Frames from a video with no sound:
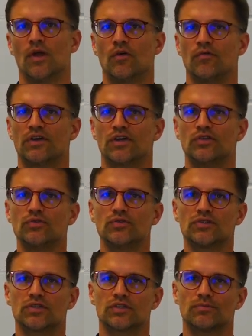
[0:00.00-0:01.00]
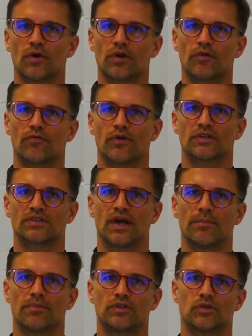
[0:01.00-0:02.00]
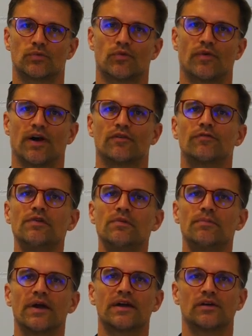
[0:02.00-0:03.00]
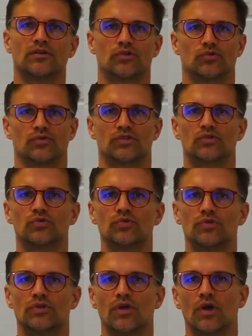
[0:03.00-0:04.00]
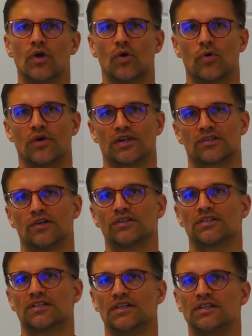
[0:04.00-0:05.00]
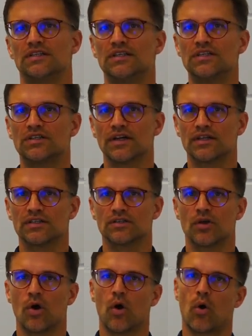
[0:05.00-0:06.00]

We can use this model, for example, to provide feedback to a student who gets lost in details